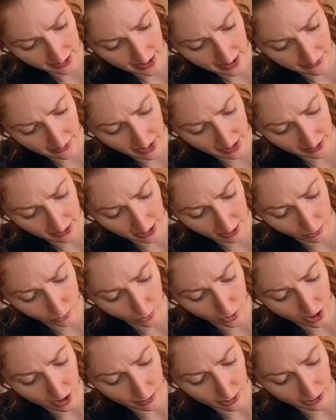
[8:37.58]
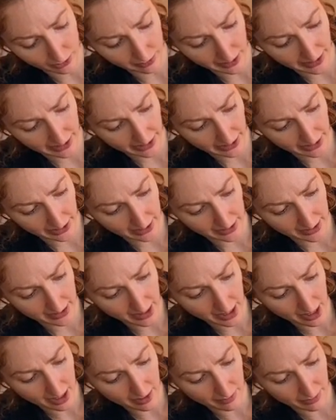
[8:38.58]
have that little wobble right there at the
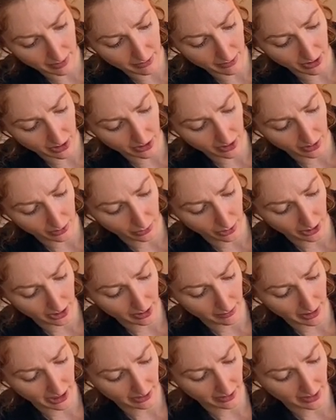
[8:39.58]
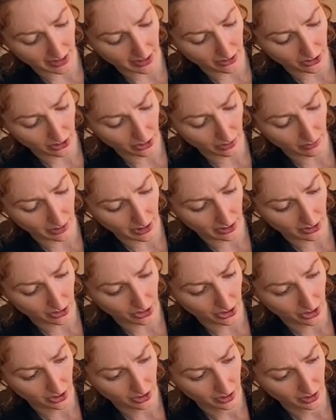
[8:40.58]
top. I'm not going to worry about that too much.